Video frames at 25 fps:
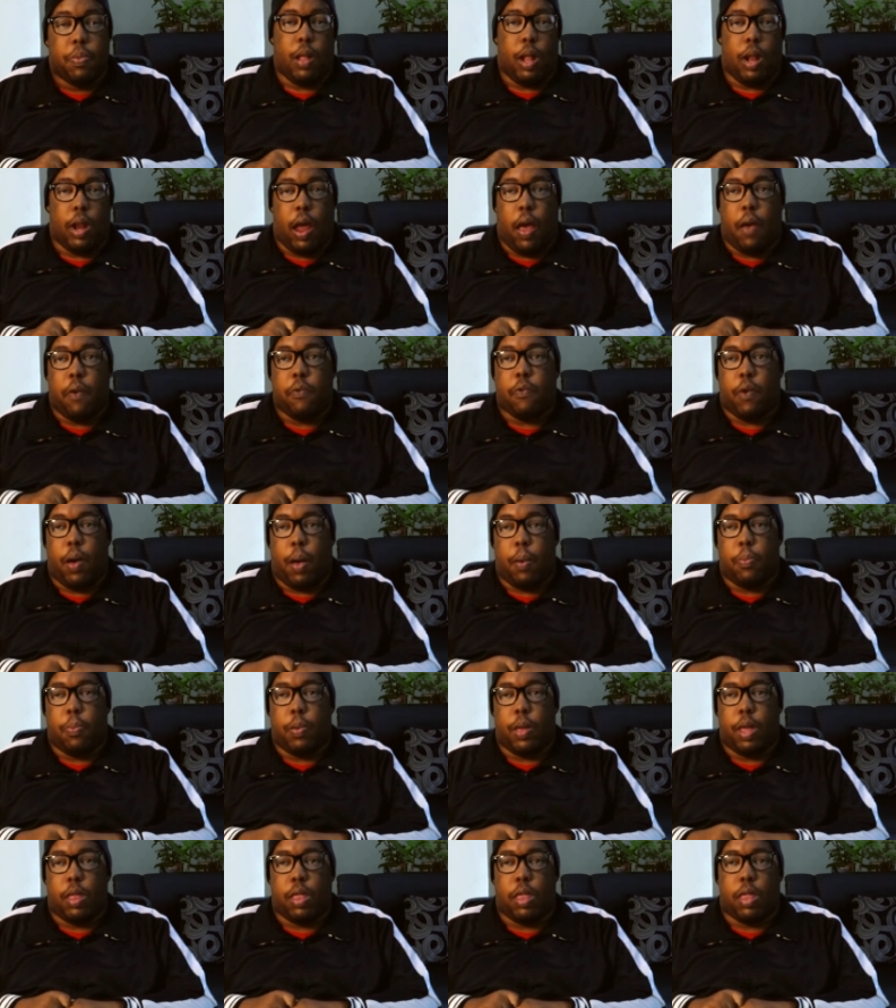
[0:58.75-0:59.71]
Life
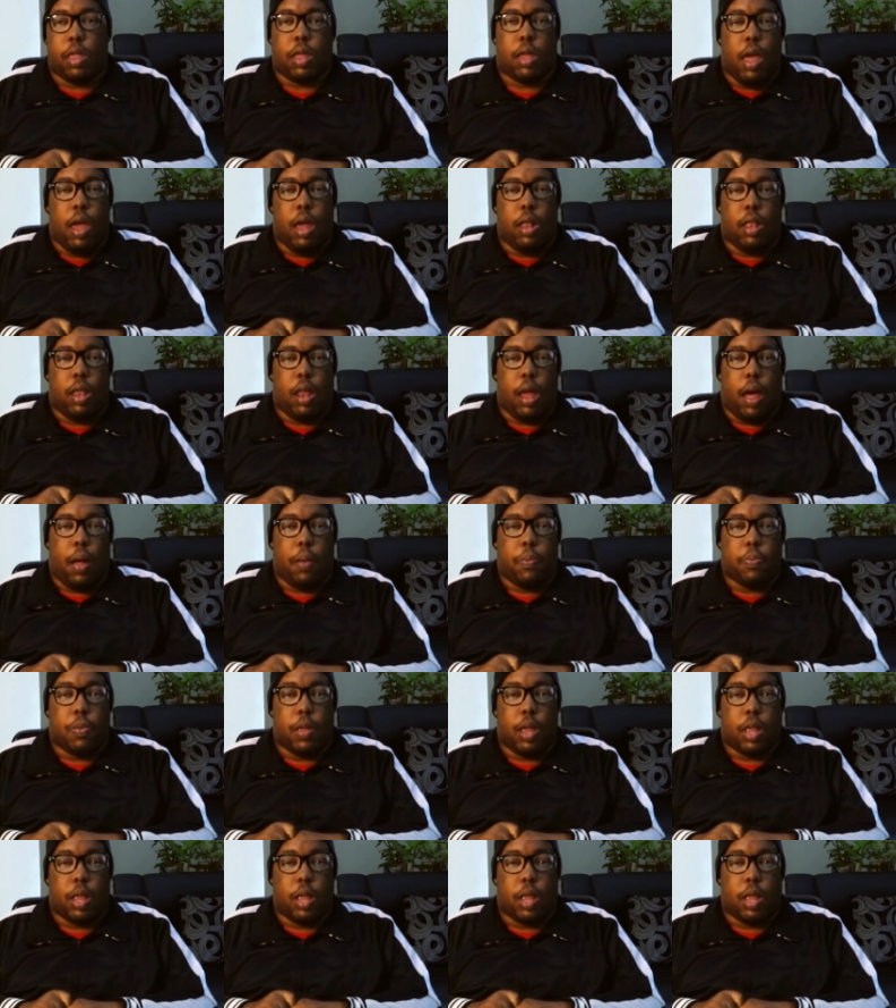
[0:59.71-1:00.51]
happens, and uh,